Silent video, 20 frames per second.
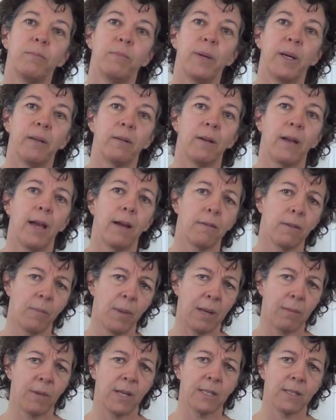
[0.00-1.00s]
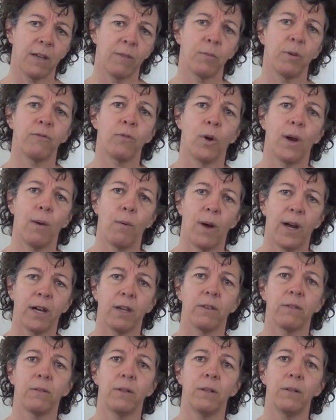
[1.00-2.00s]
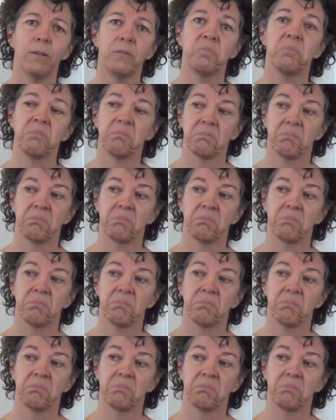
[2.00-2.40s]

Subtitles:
But I remind myself before I walk it through,